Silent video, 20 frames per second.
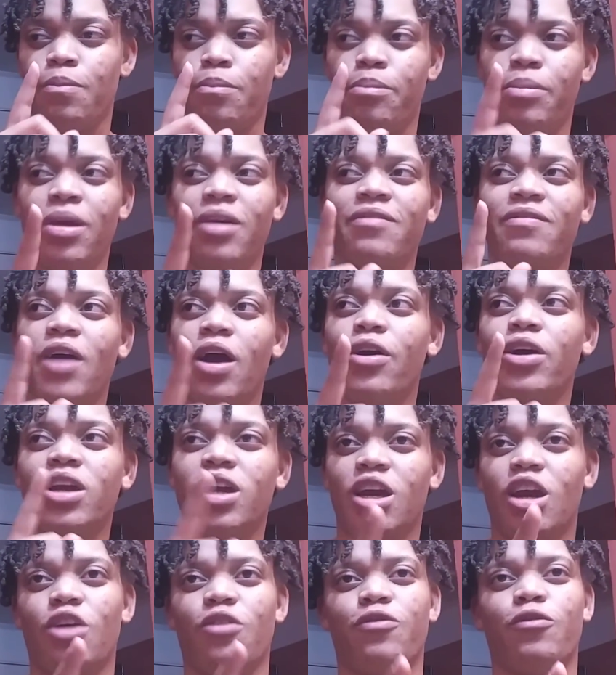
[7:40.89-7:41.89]
be very
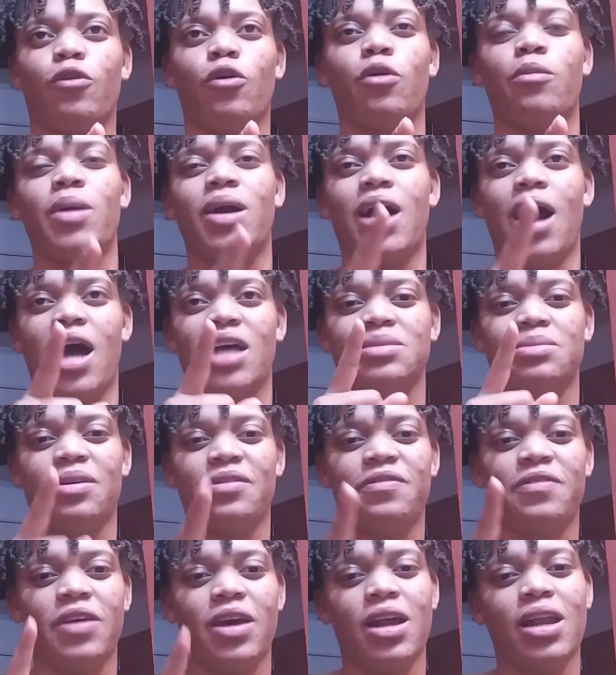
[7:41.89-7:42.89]
careful. Because
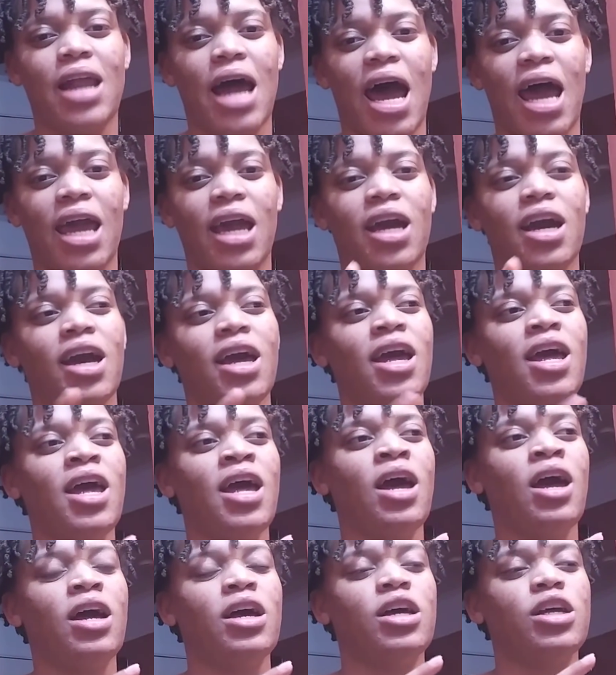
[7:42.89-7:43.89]
me feel like
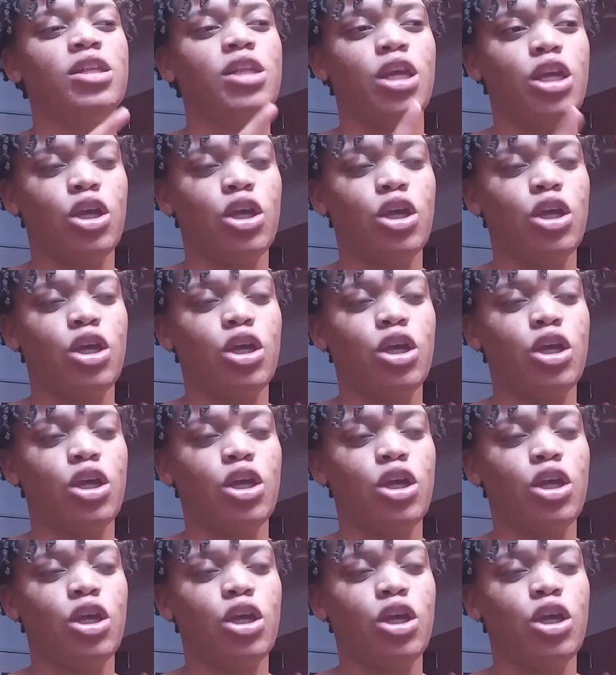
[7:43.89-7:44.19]
the